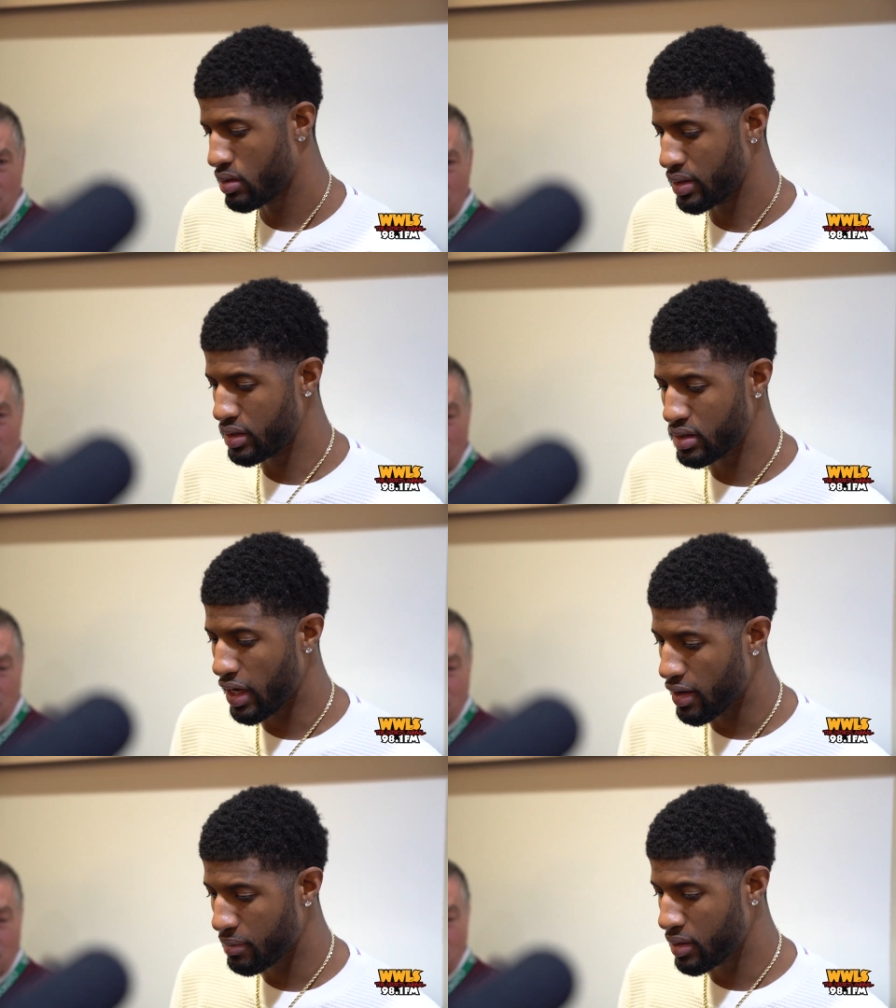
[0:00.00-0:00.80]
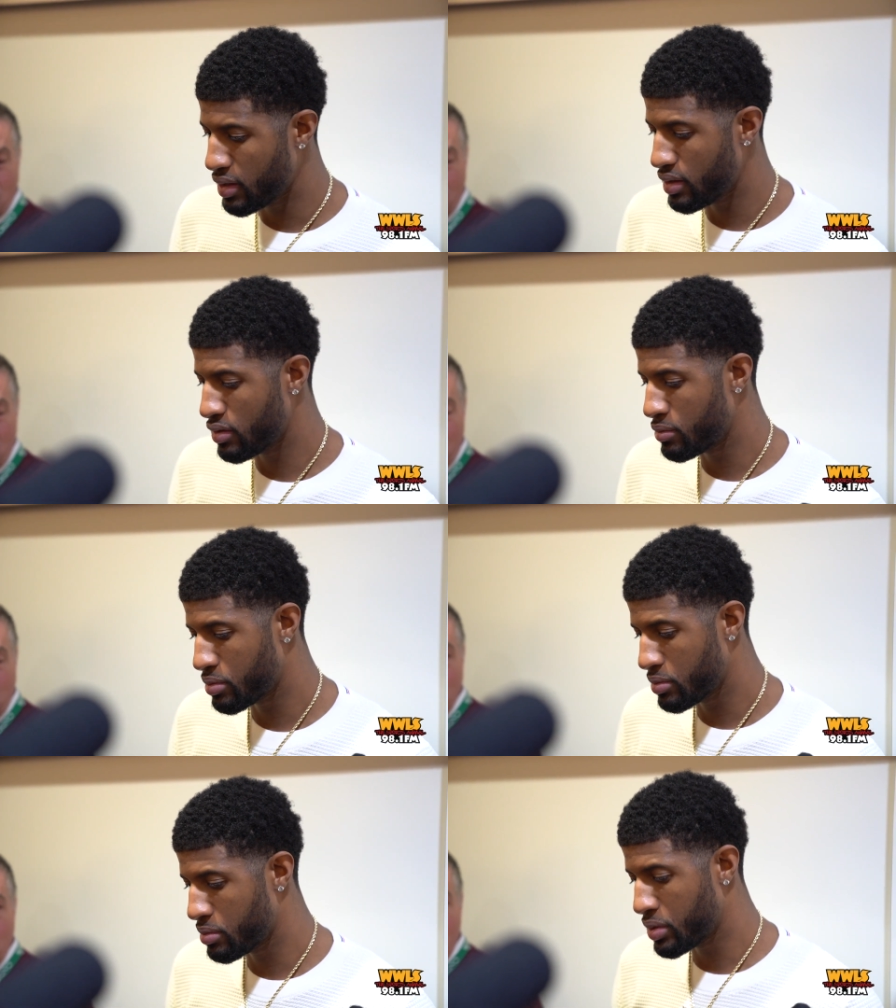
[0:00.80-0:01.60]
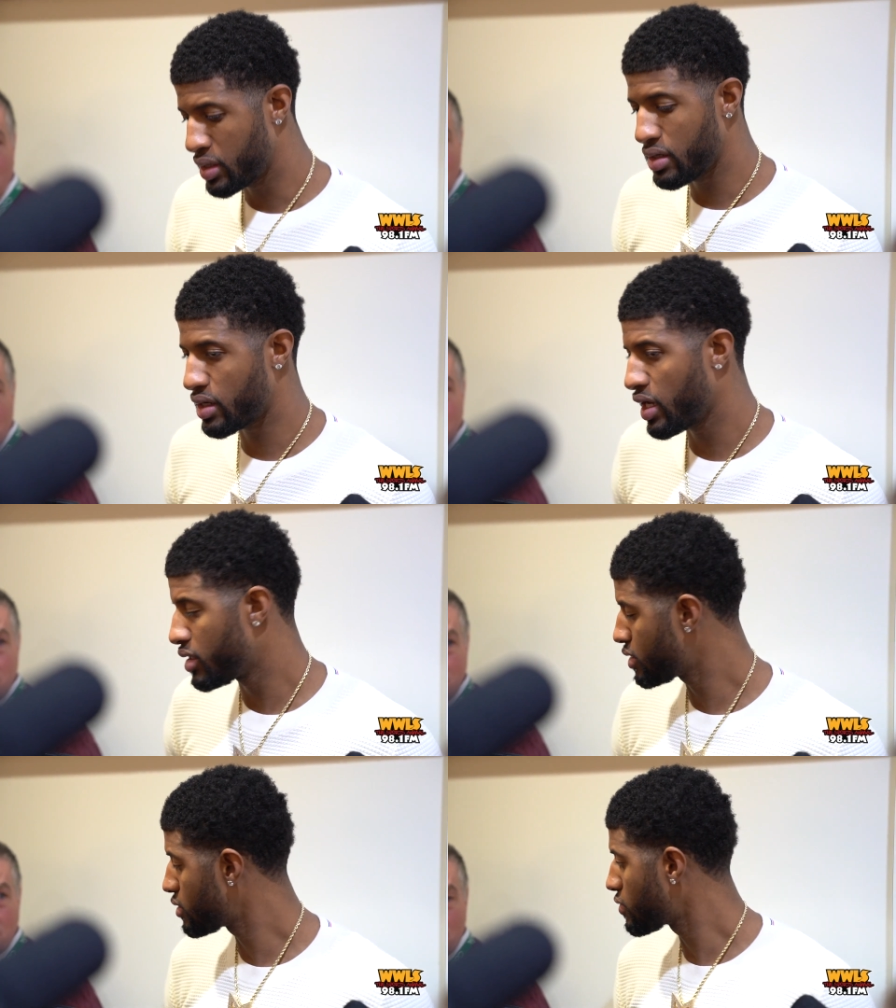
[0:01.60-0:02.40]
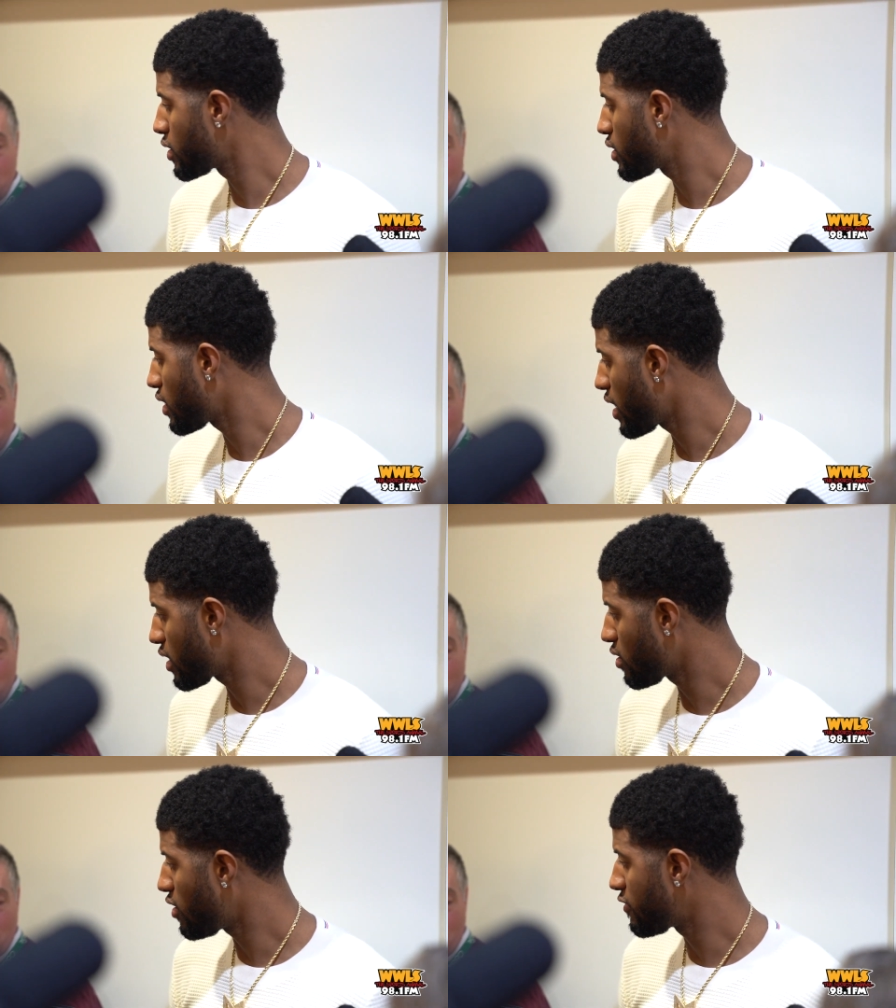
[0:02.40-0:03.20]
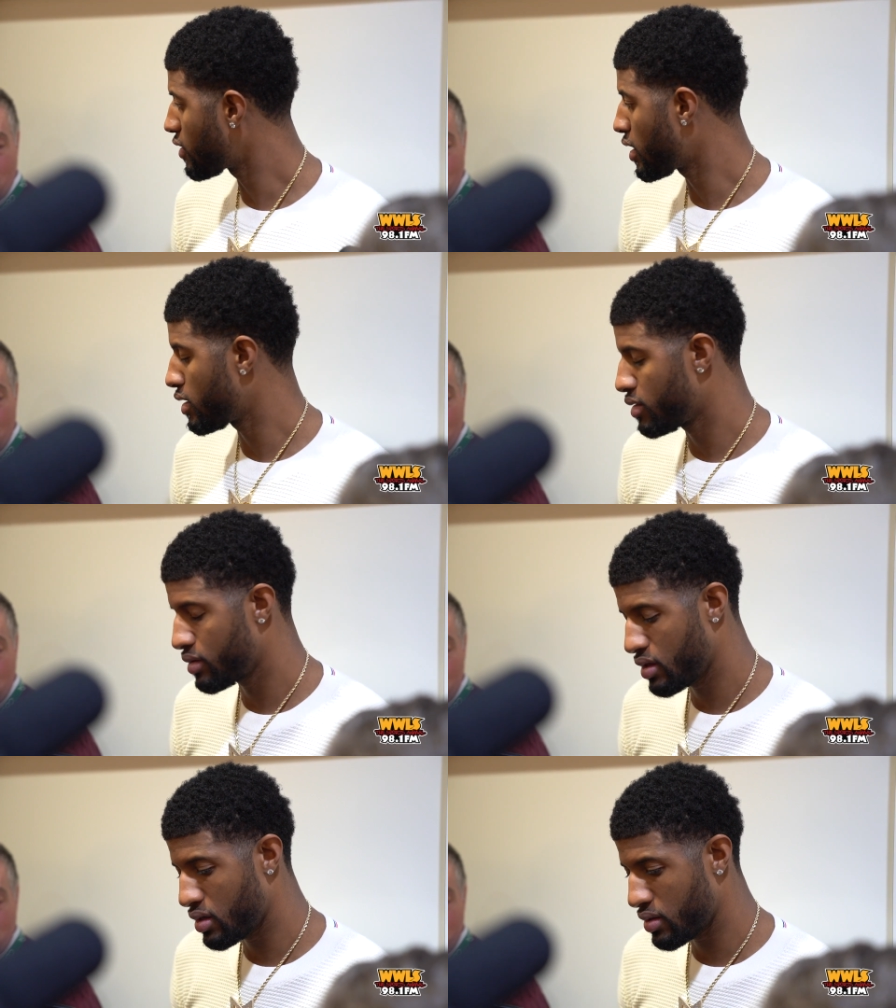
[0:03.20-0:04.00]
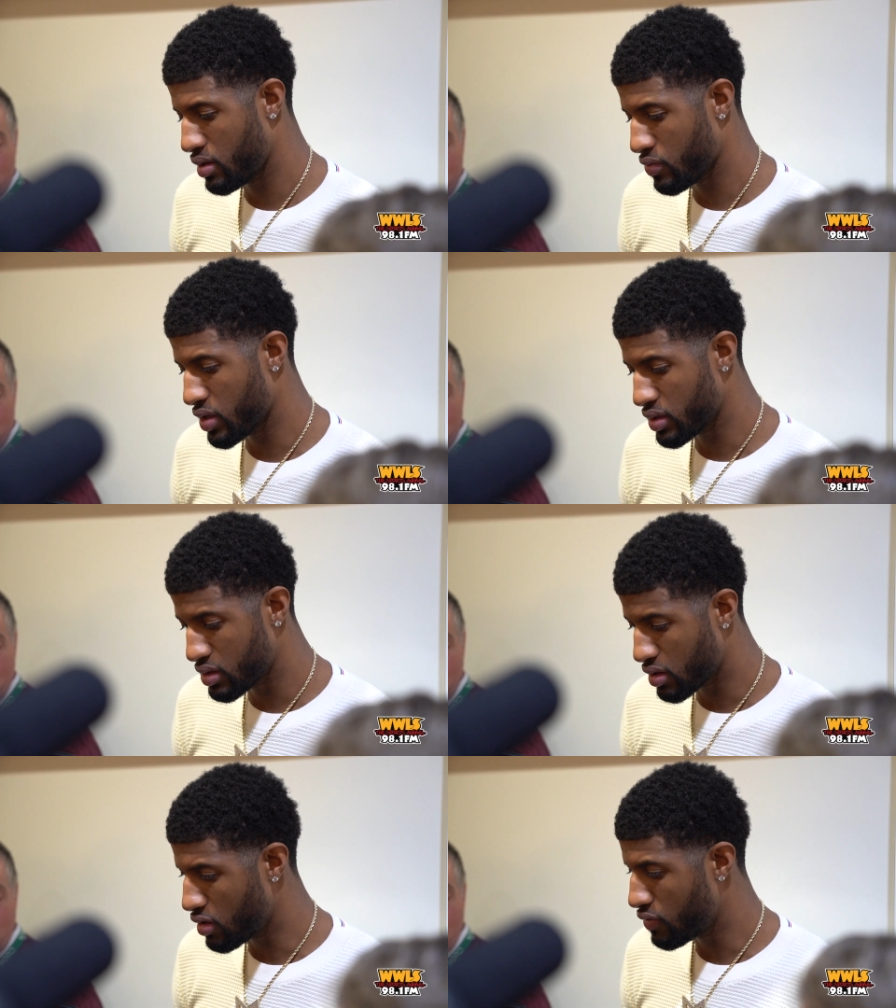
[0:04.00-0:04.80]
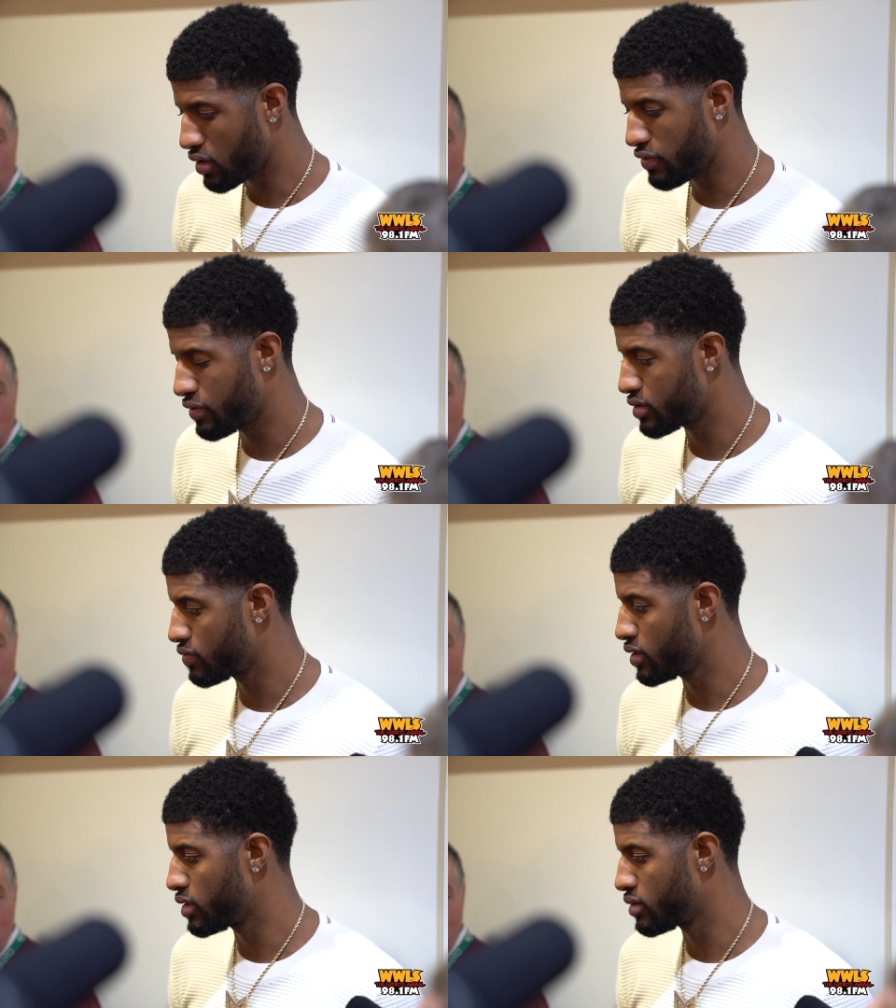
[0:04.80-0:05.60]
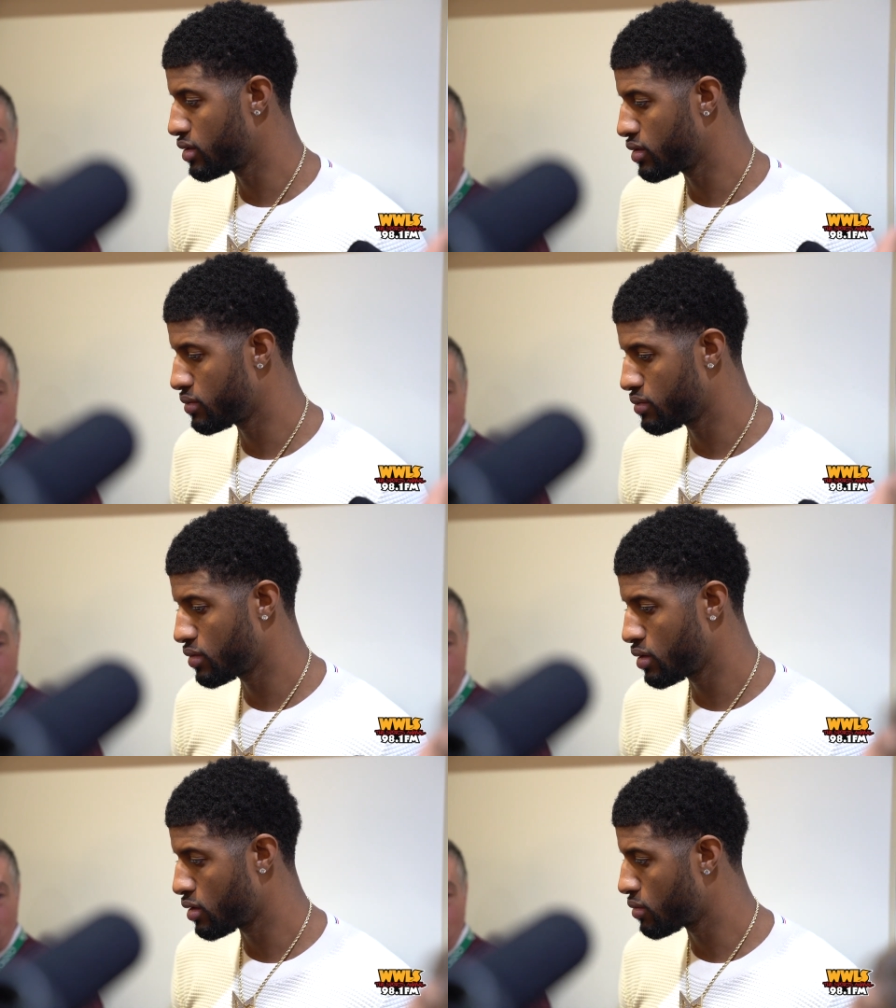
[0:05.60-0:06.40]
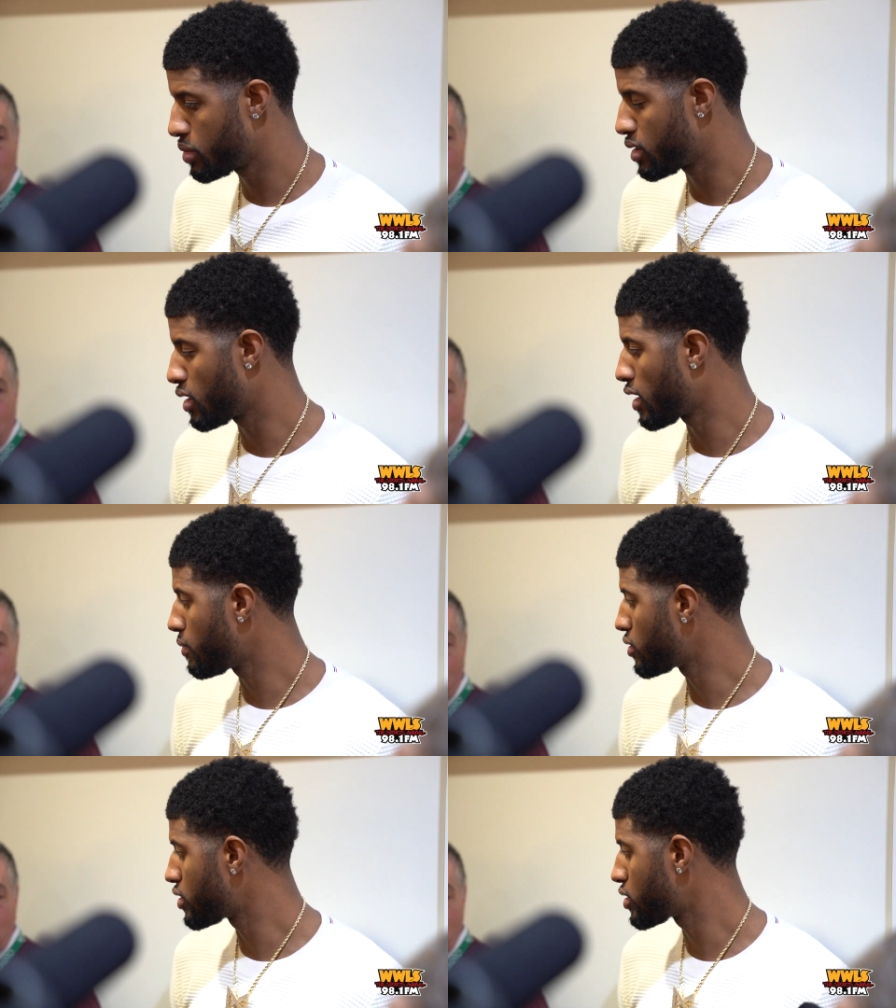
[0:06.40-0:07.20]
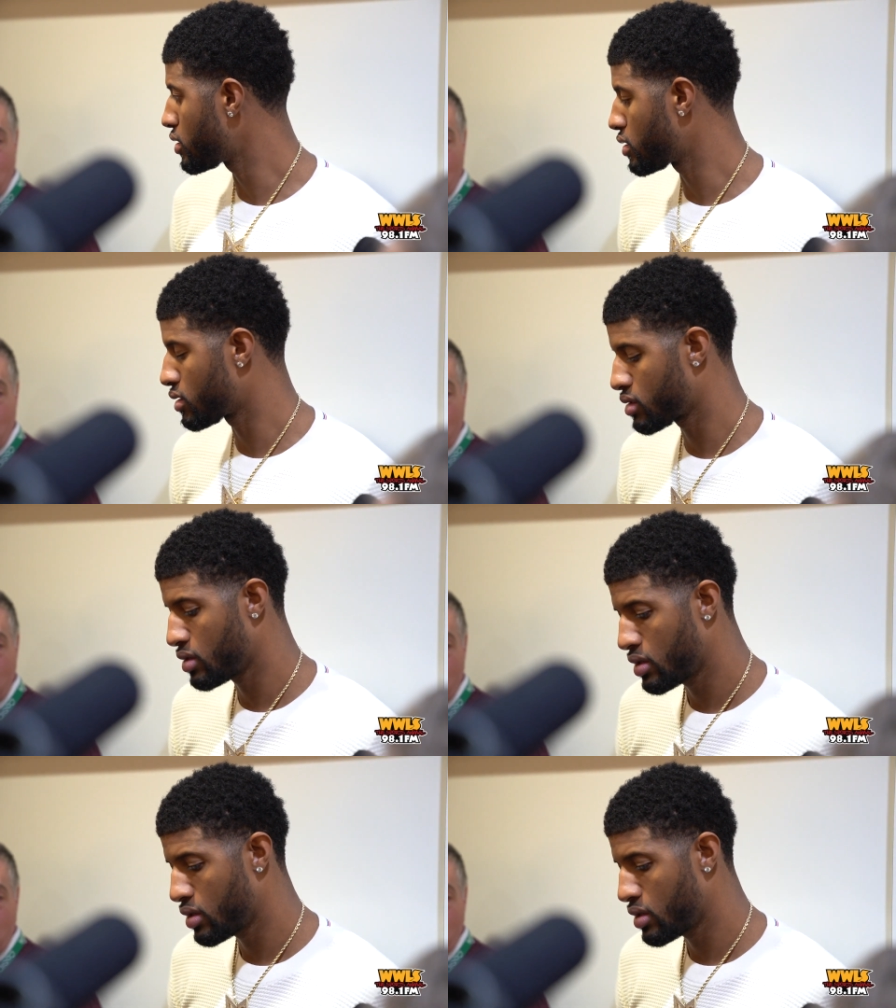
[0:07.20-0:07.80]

He's had me on plenty of occasions where I had an off night and, and, and Russ took over offensively and, and, you know, put the game on his shoulders.